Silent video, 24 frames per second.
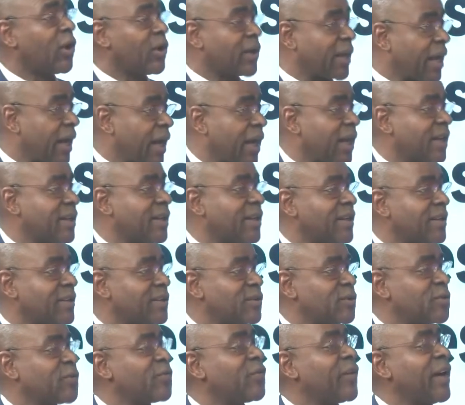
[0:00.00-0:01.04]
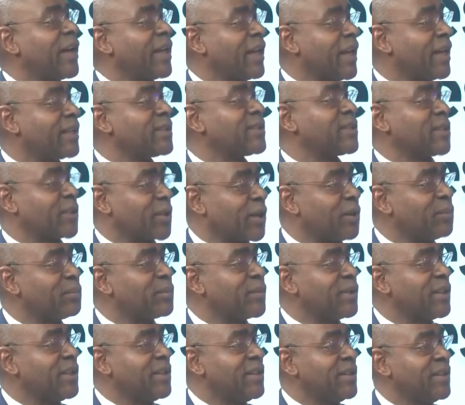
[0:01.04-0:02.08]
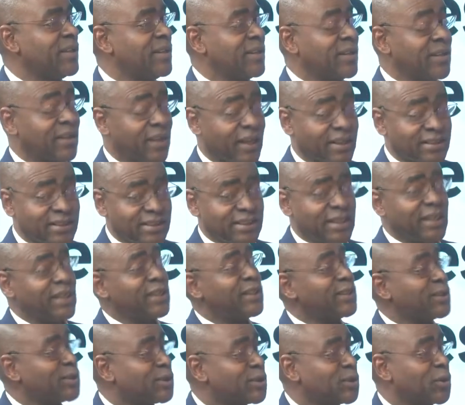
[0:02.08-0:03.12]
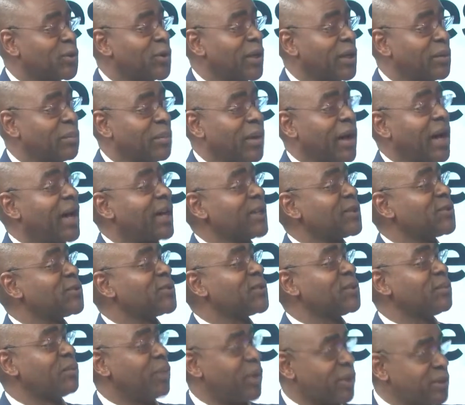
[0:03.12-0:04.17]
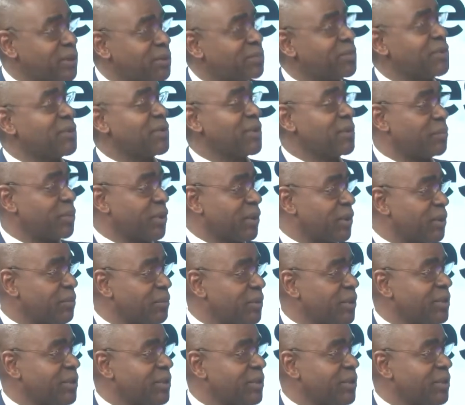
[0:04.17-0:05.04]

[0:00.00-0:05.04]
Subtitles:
harder to finance a company that's taken solar power to the bottom of the pyramid.